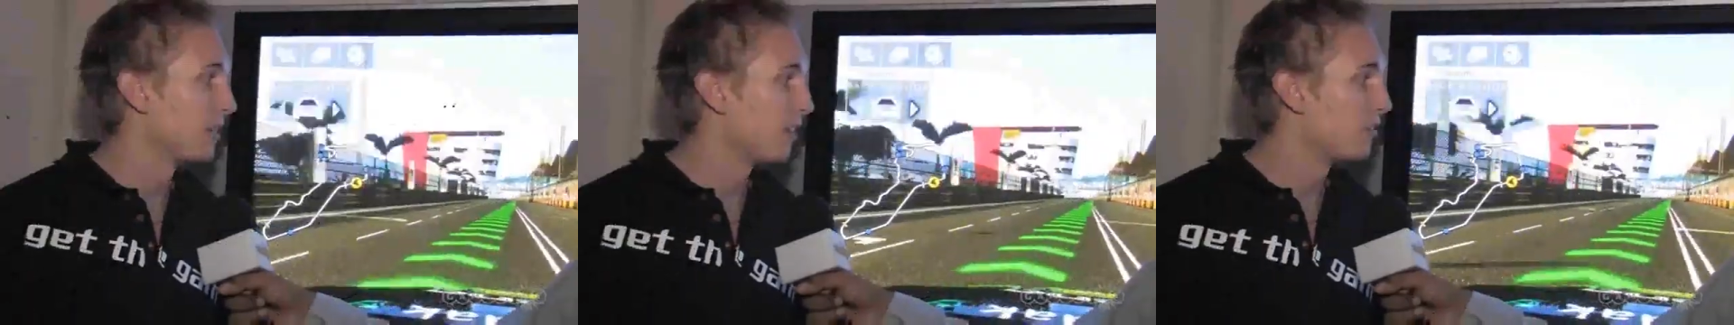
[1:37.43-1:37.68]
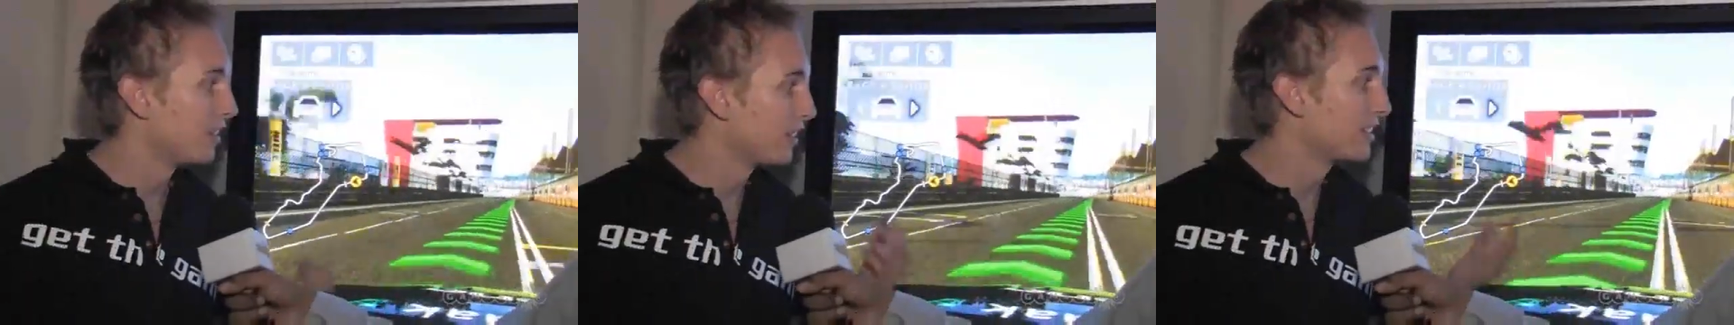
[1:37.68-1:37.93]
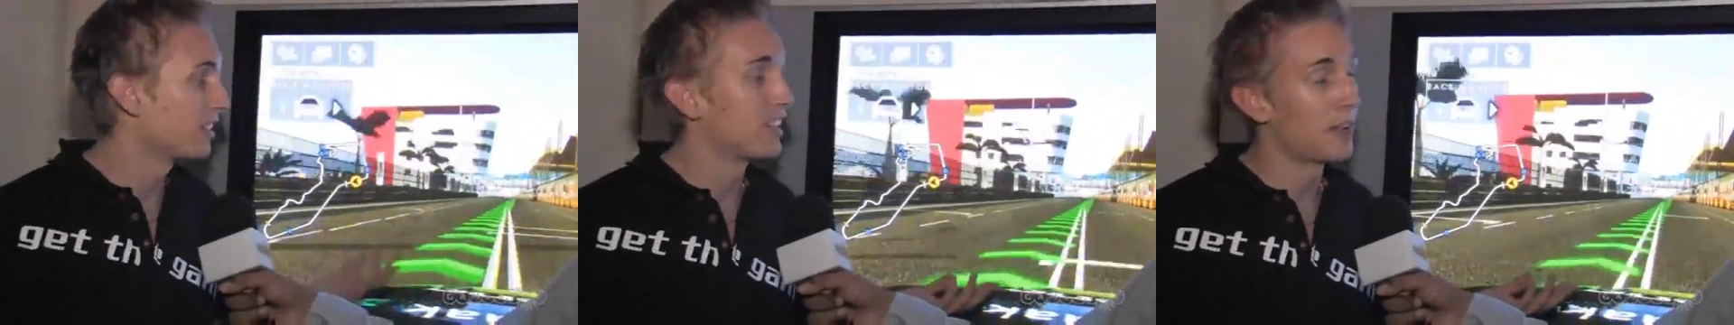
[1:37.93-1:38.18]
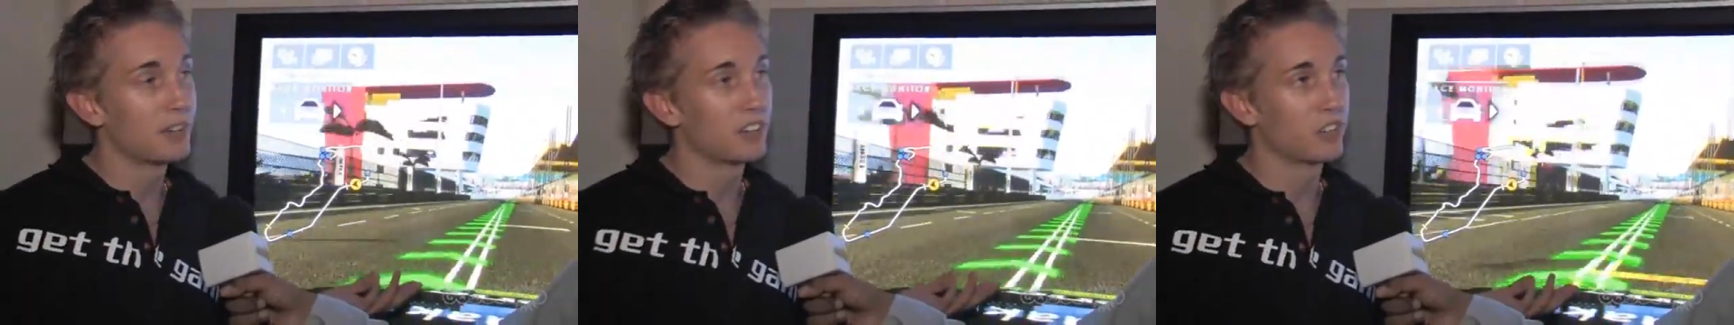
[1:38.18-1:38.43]
we have realistic
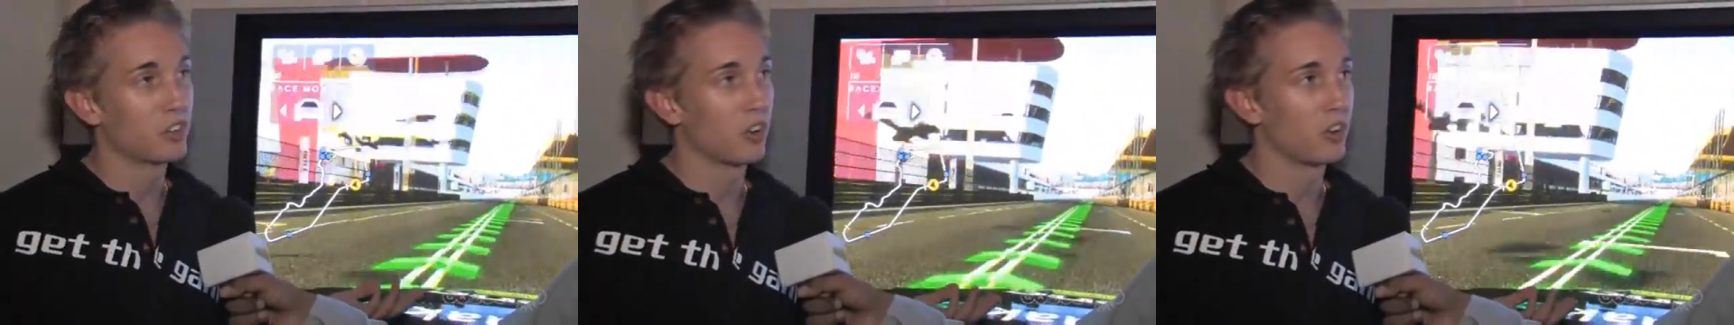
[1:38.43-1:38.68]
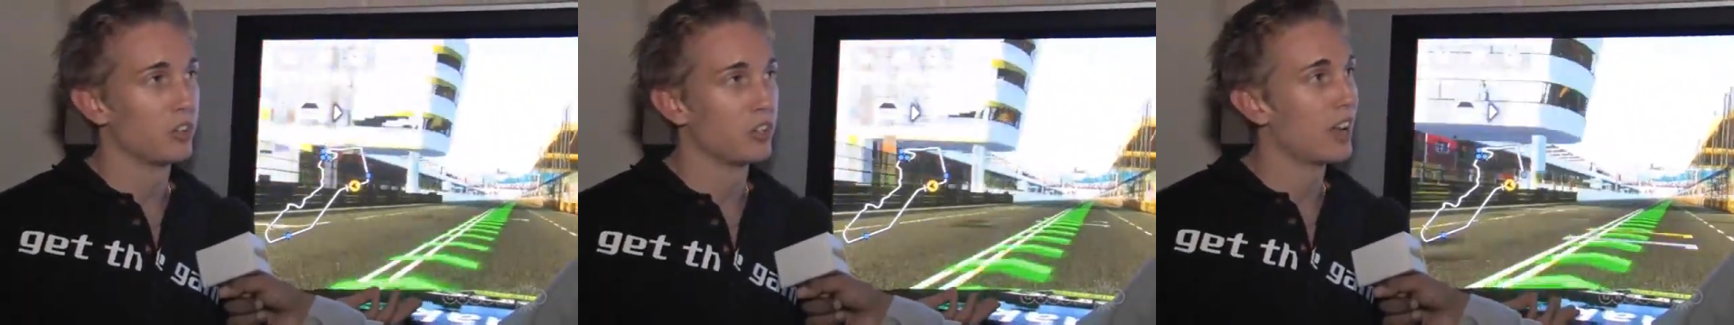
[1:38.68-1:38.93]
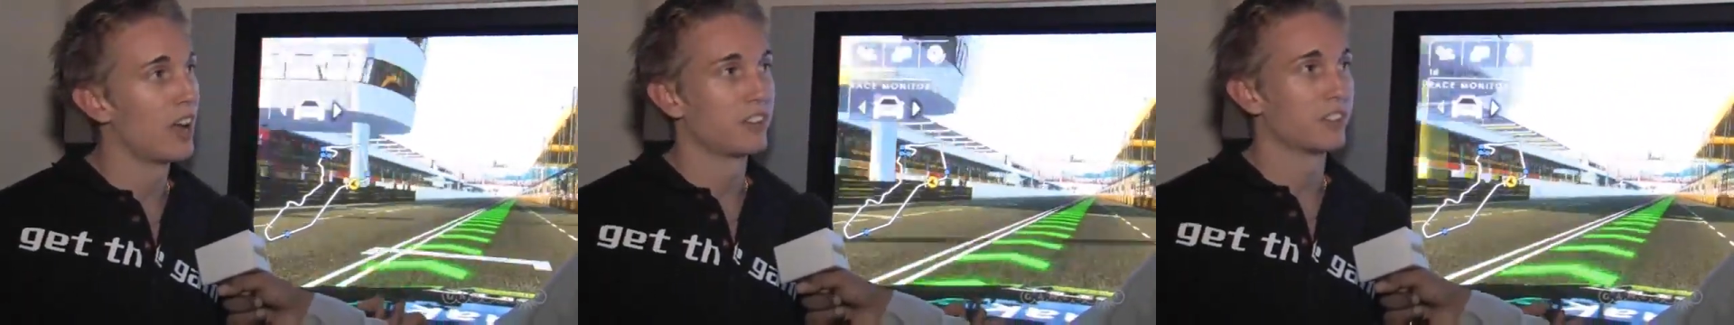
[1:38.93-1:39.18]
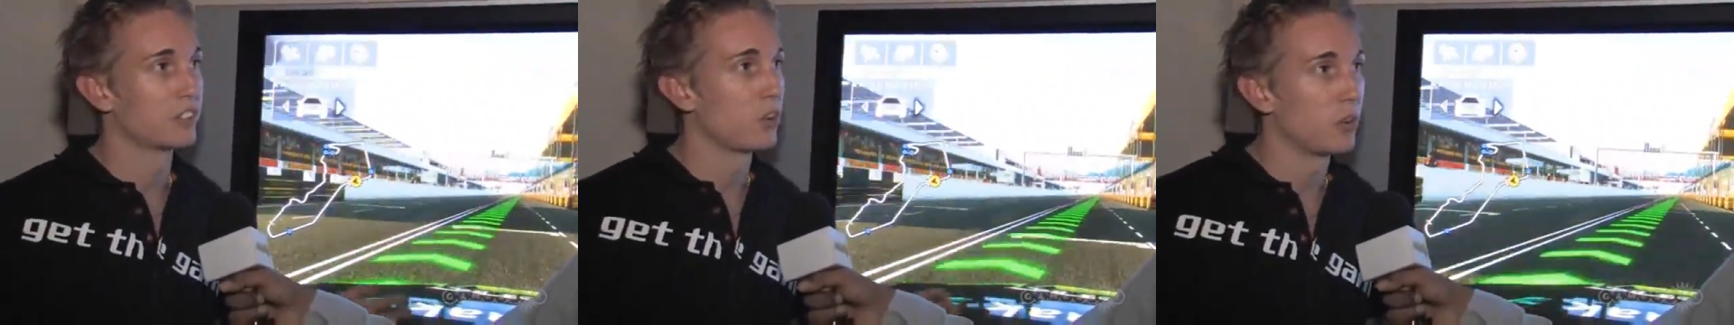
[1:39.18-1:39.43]
damage, so you
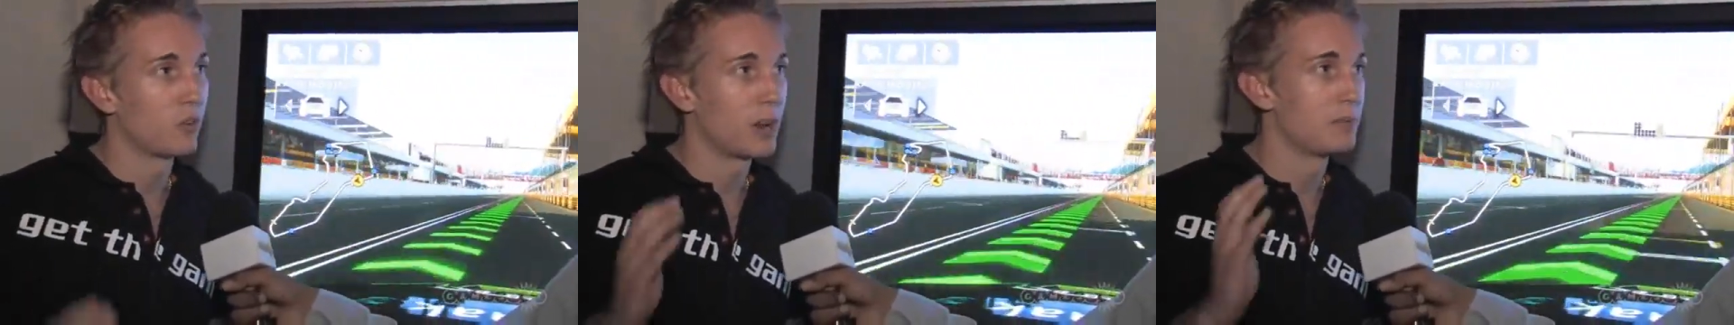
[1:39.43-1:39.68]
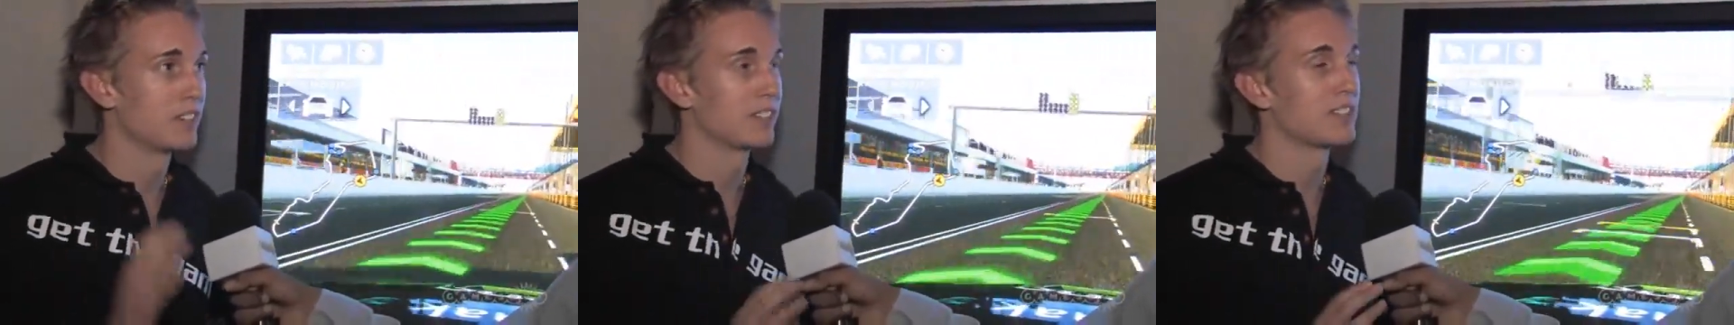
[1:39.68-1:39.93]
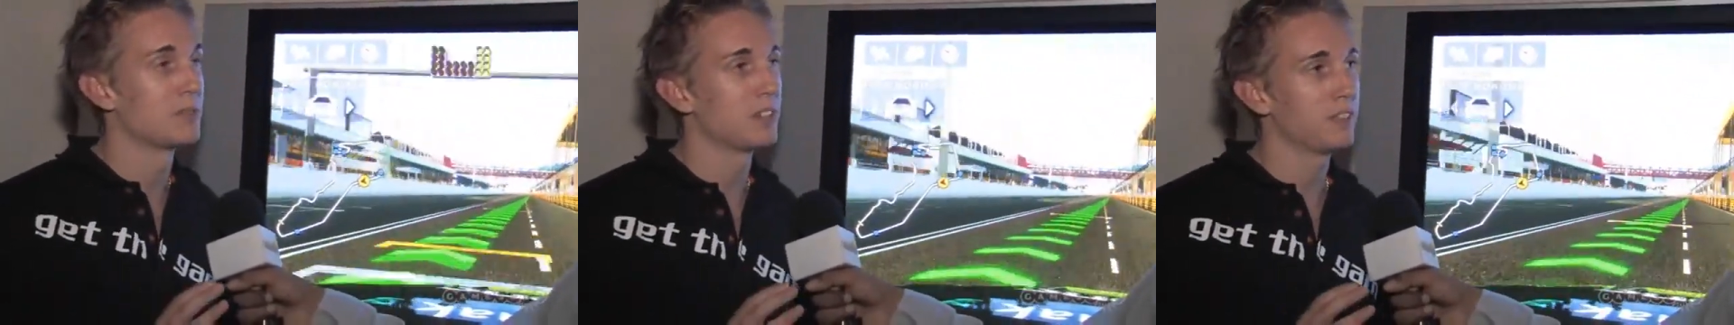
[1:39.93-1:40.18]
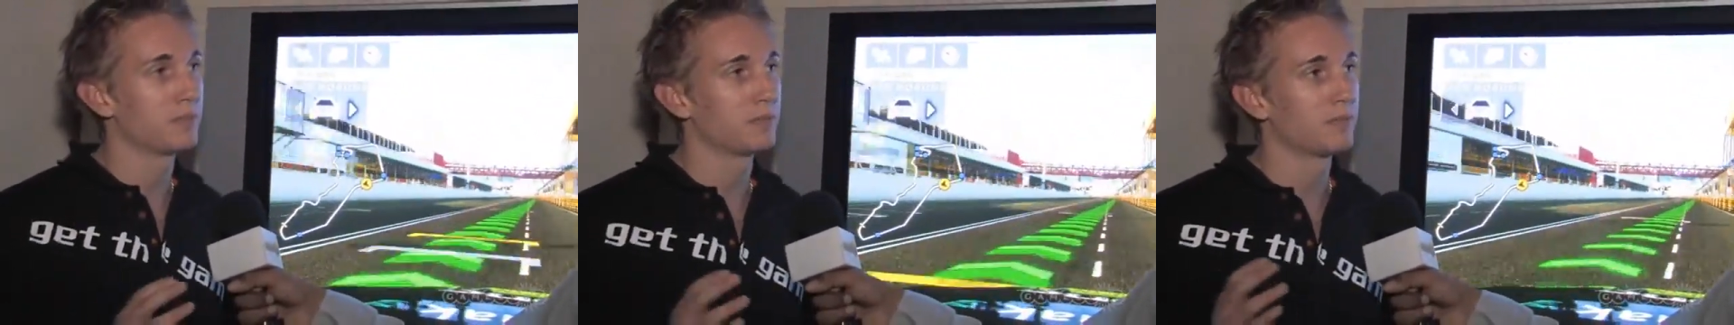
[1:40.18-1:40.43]
can't just go and ram into
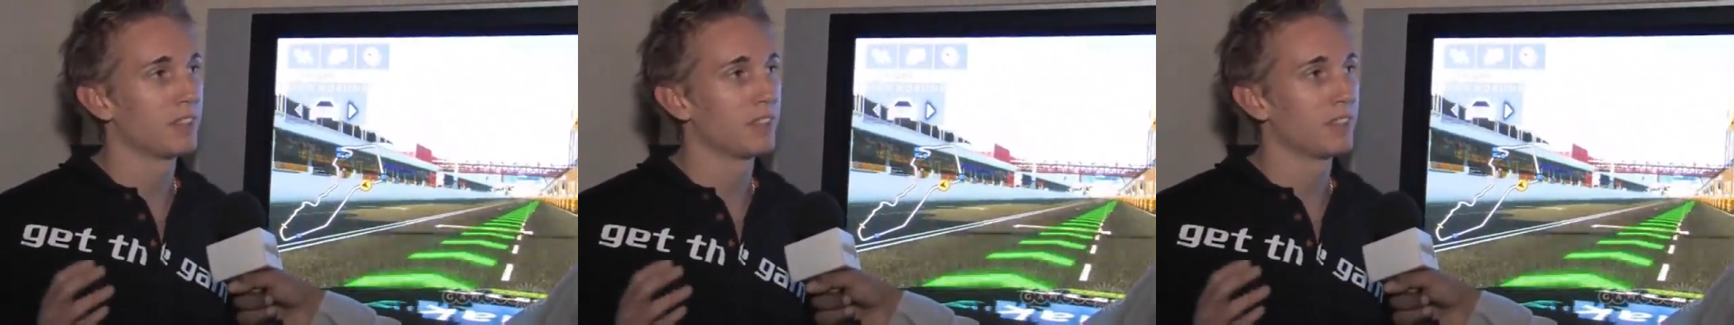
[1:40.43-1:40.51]
someone.